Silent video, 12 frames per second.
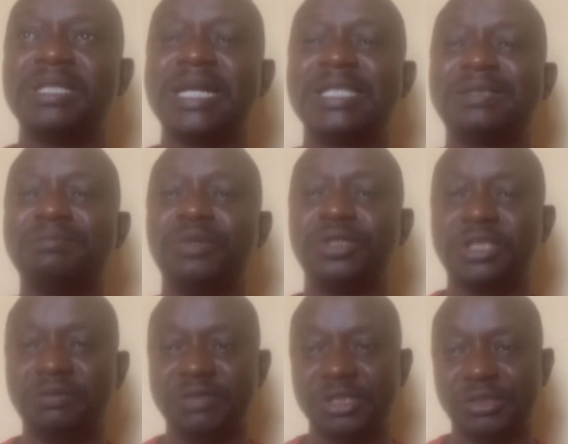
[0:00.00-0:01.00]
that
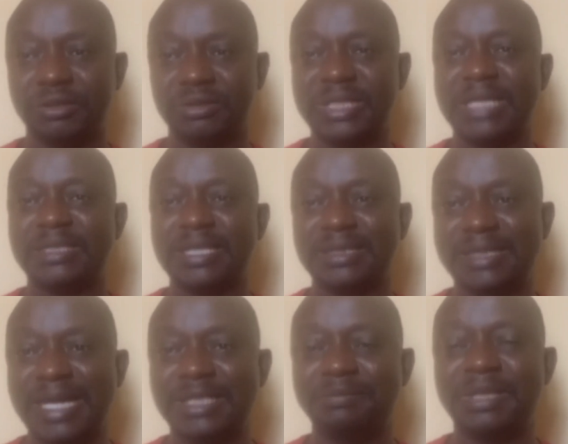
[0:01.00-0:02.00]
motivation, that
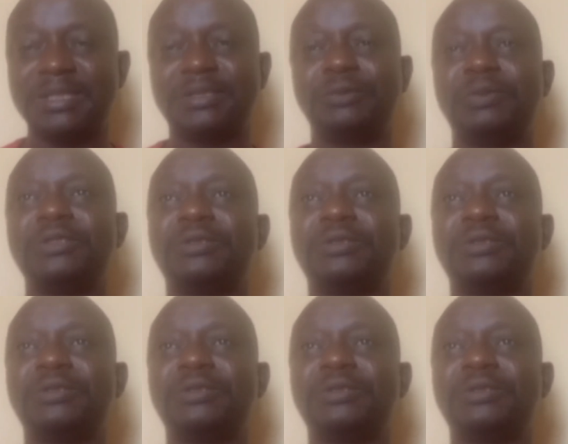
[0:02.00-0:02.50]
excitement to want